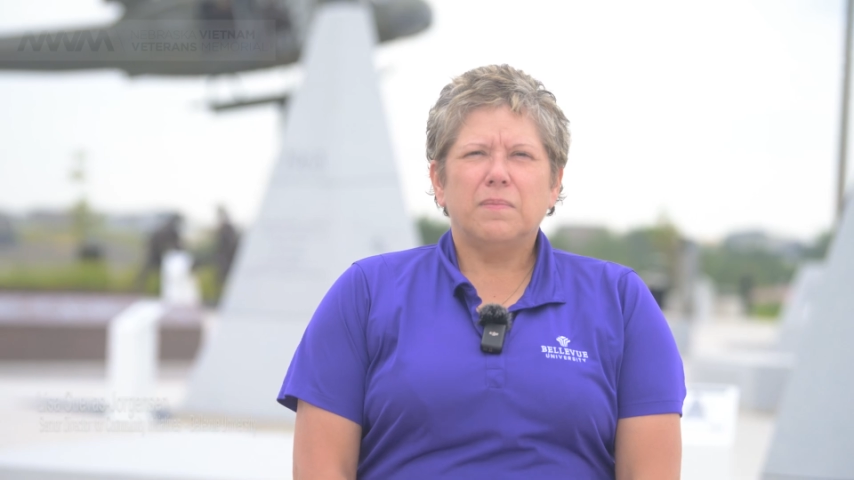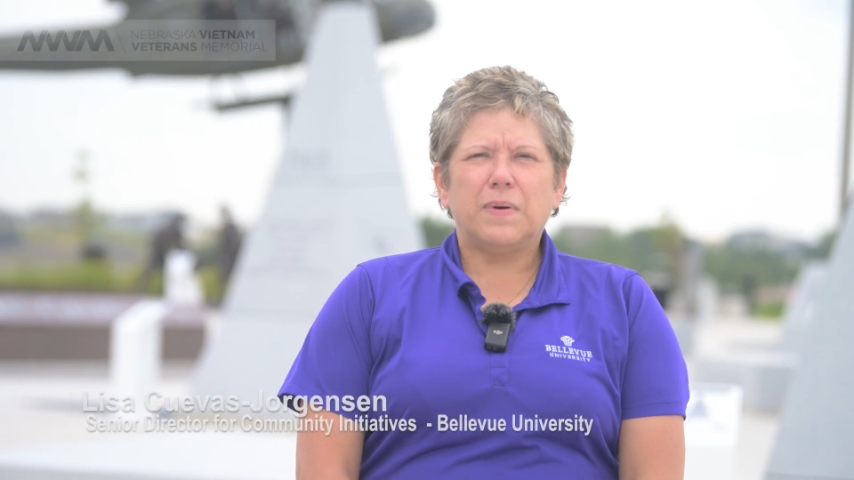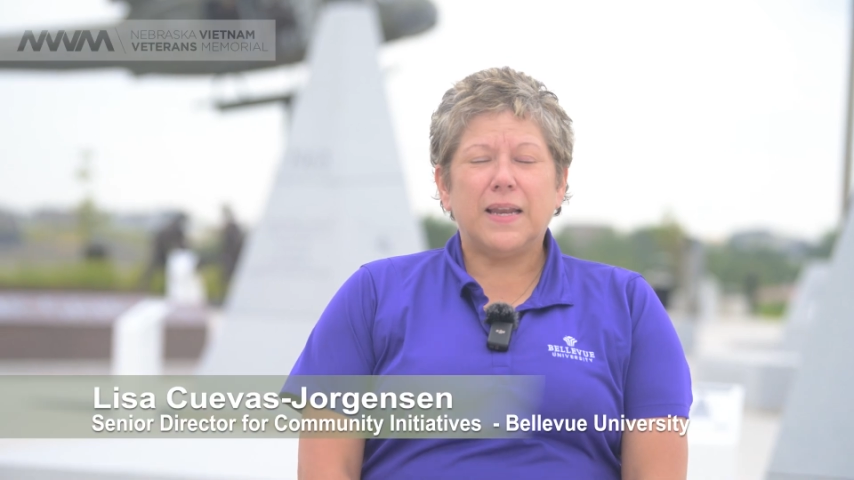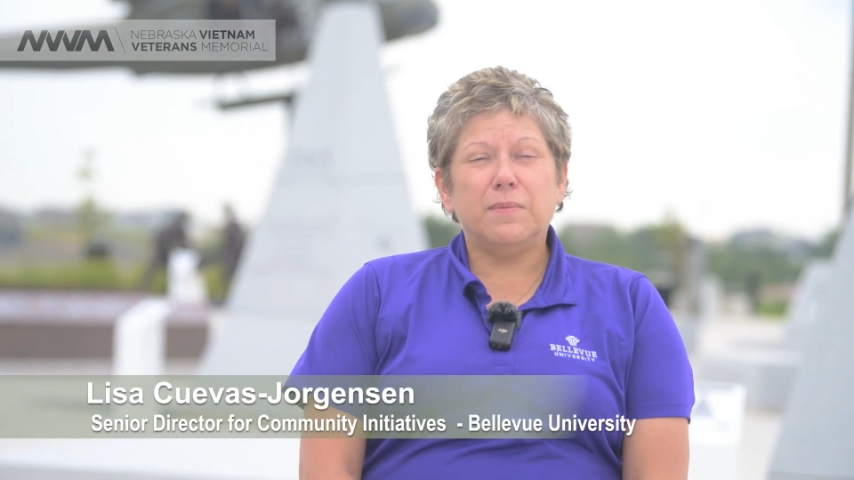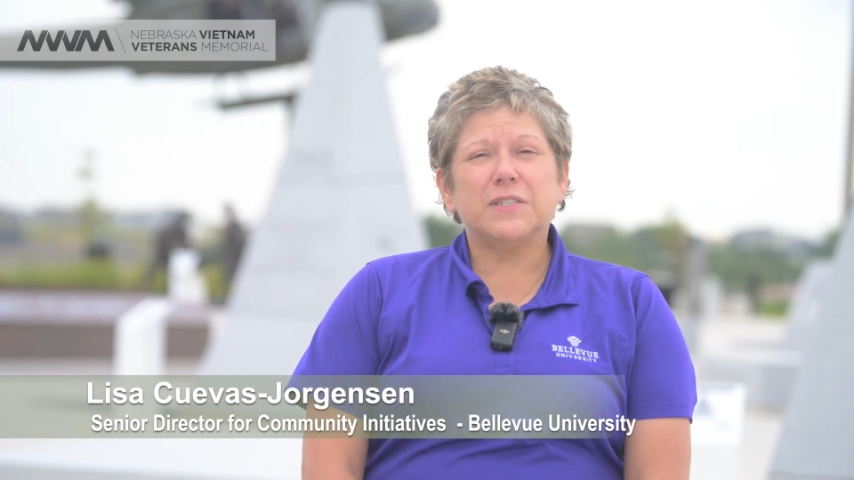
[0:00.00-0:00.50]

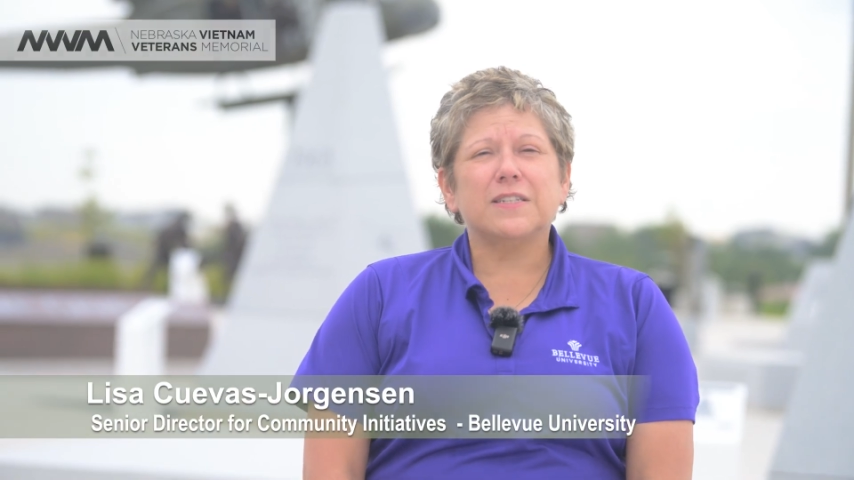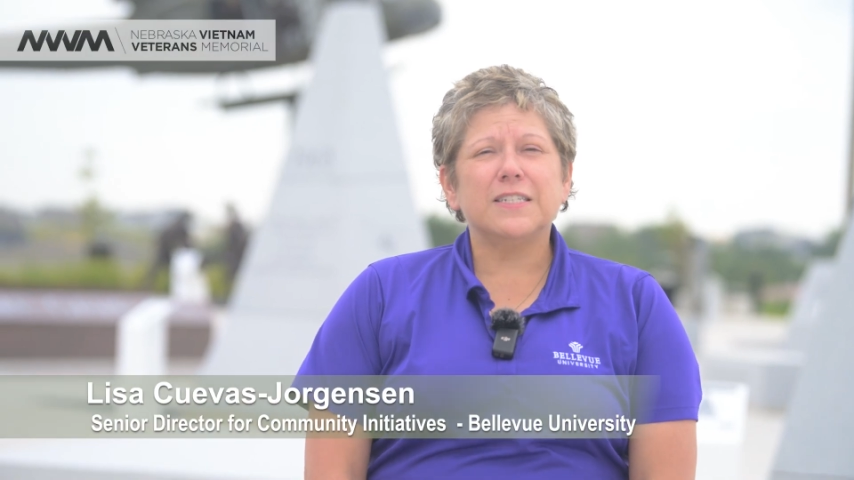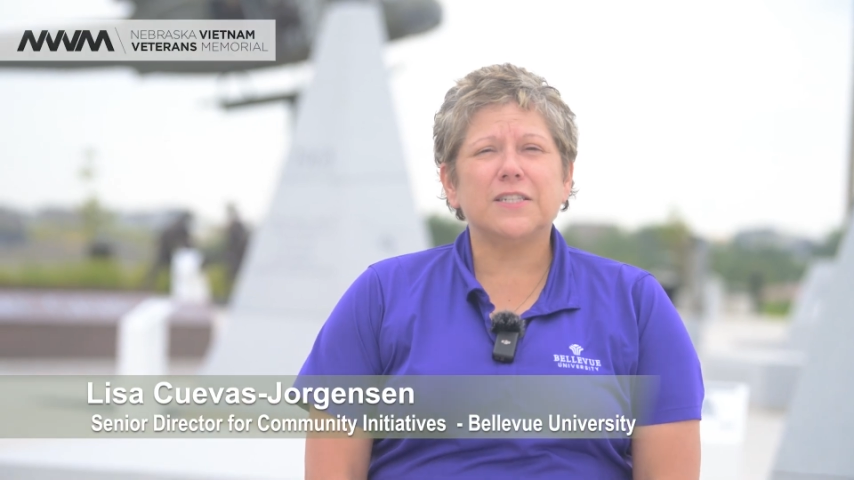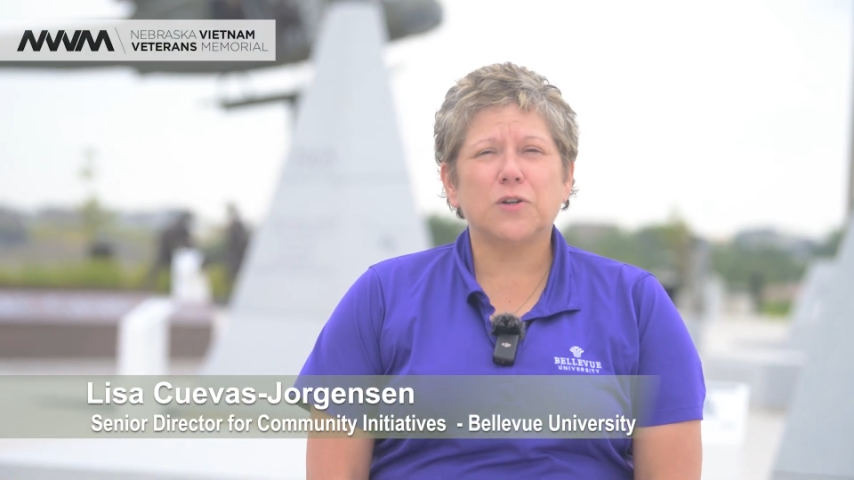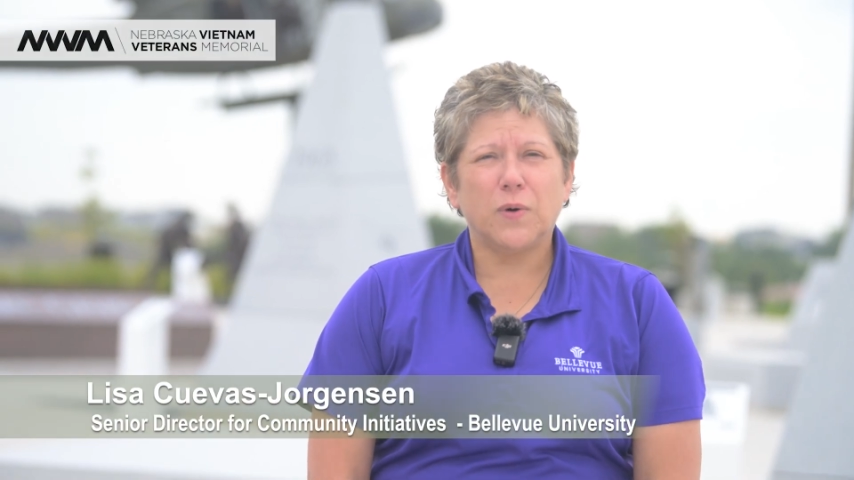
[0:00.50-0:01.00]
My name is
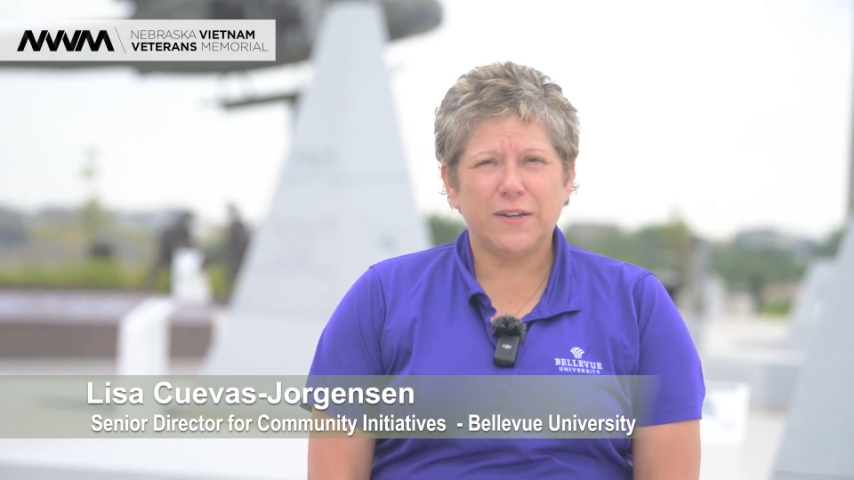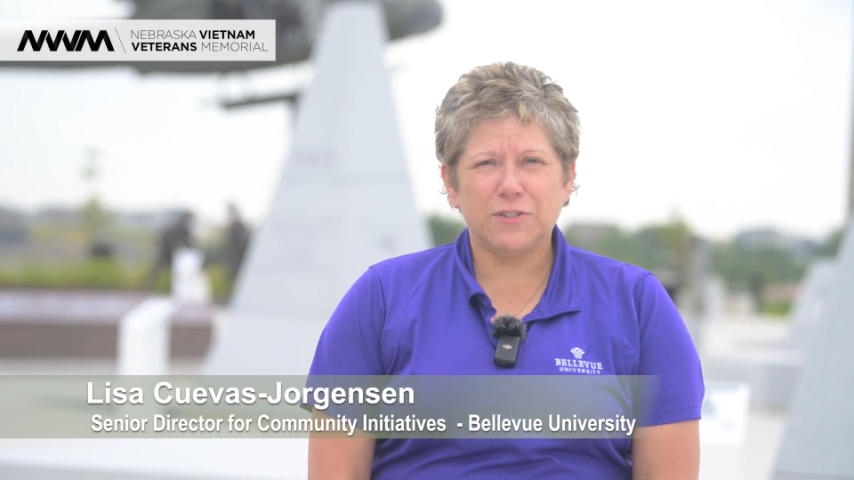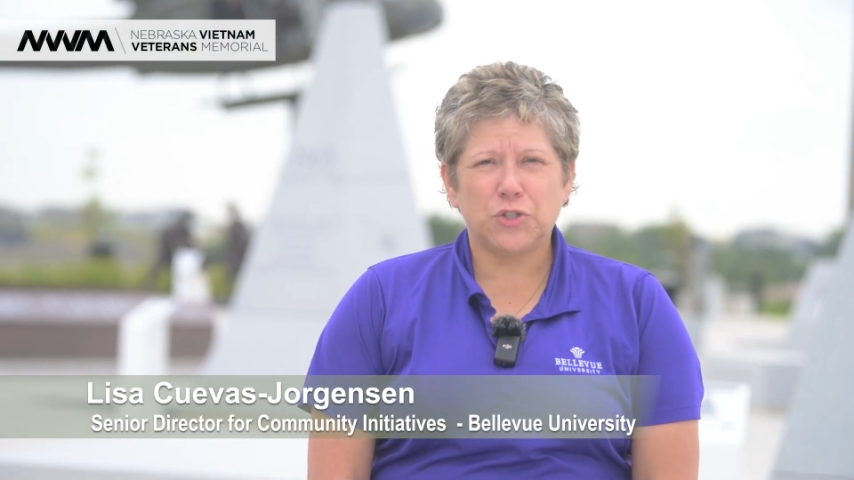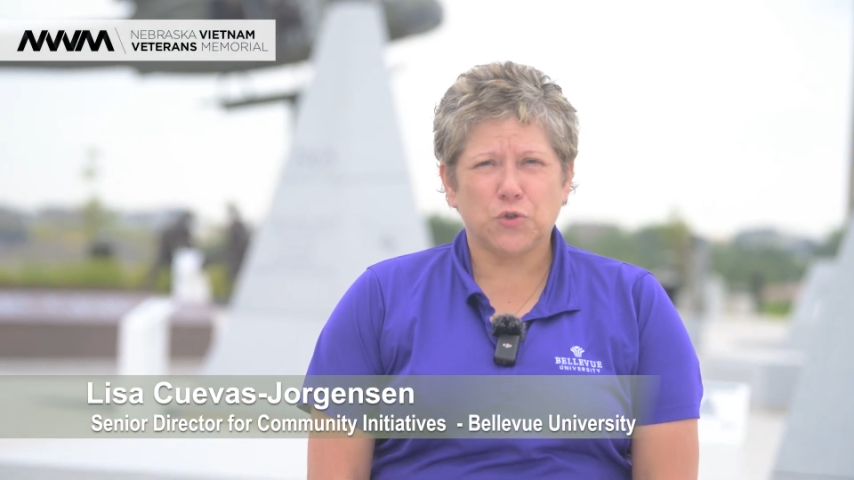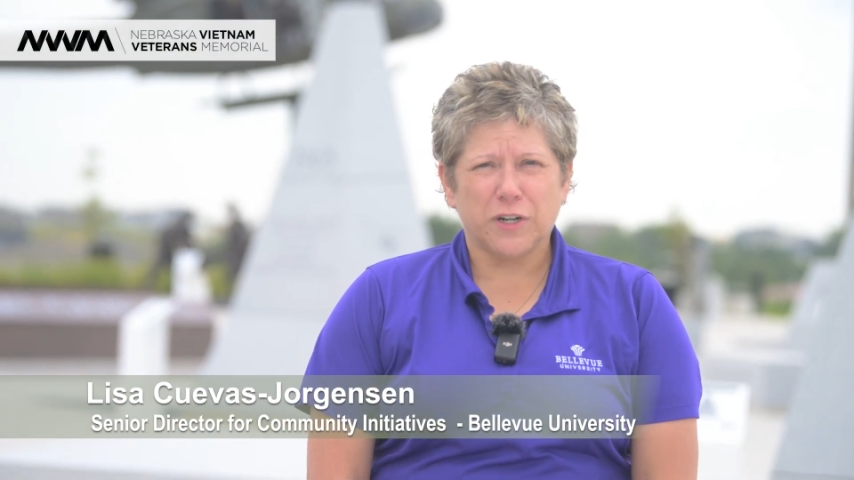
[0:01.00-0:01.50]
Lisa
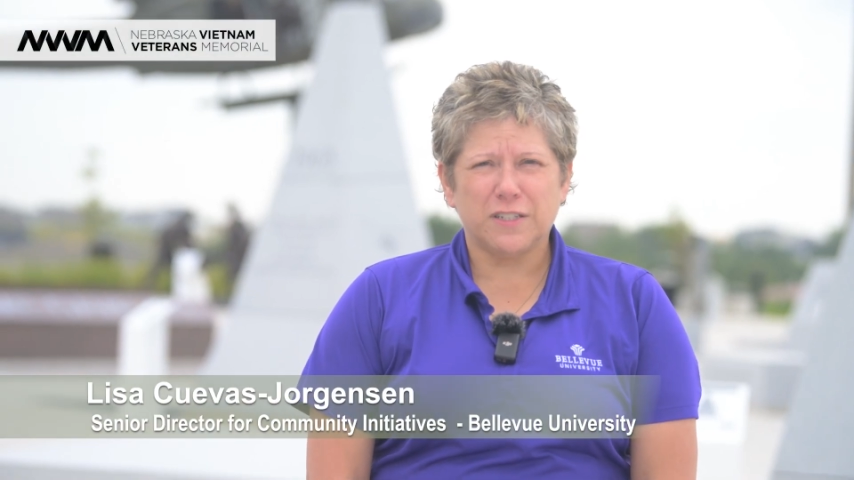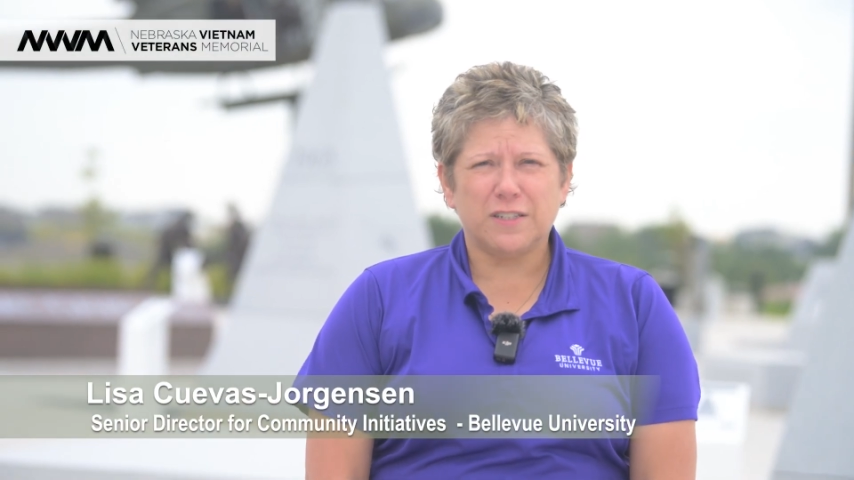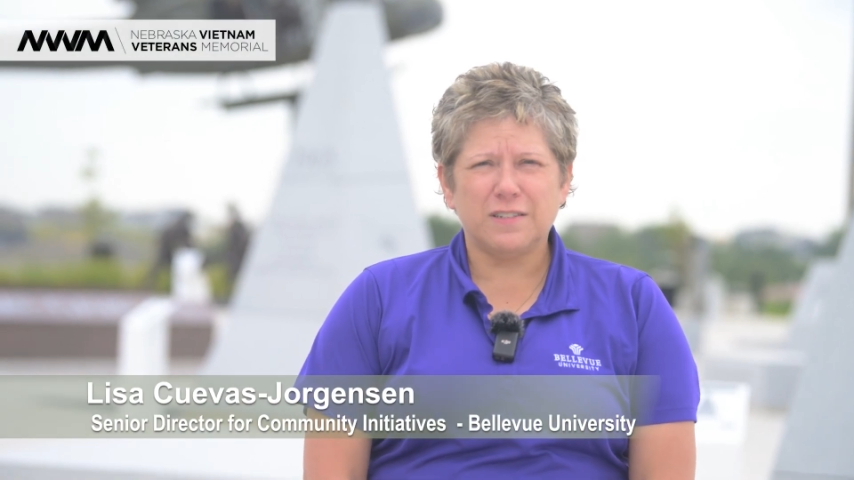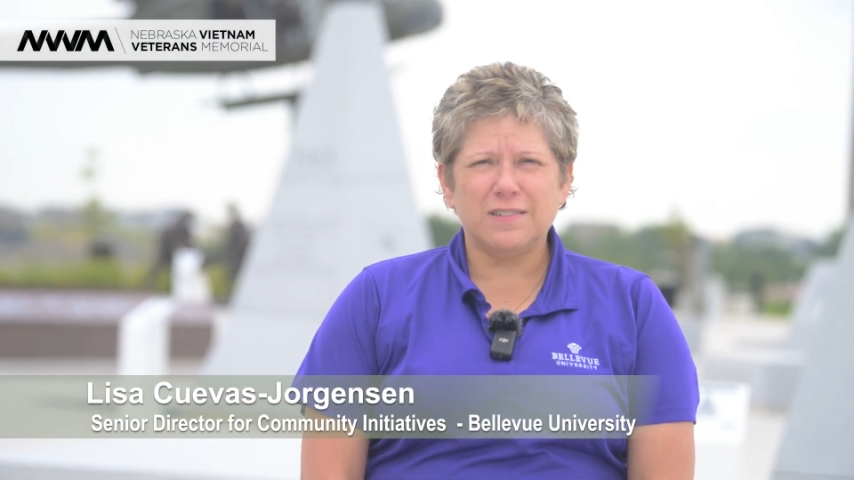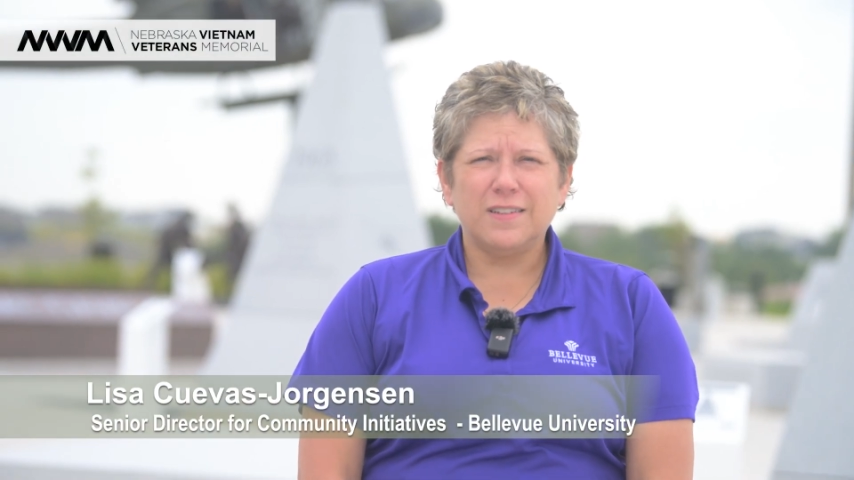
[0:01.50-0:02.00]
Cuevas
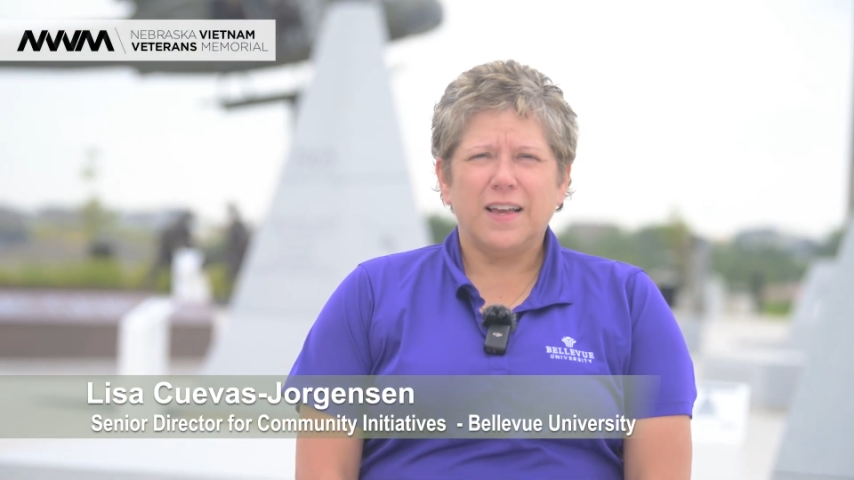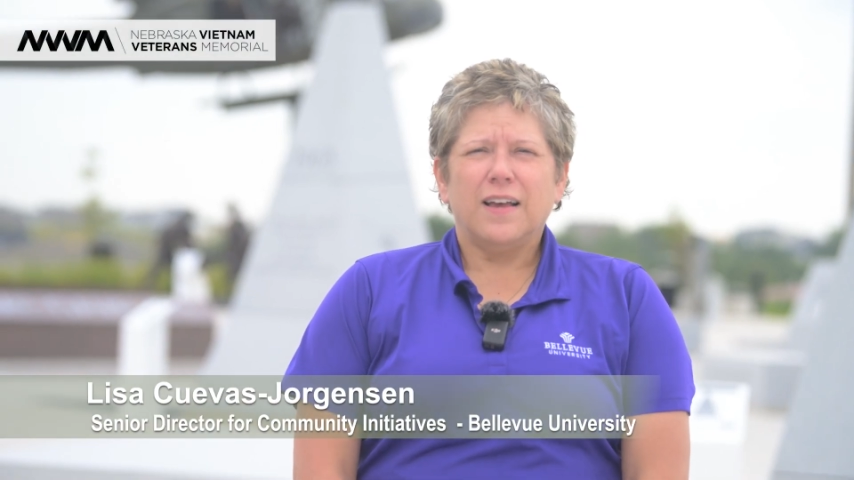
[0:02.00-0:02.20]
Jorgensen.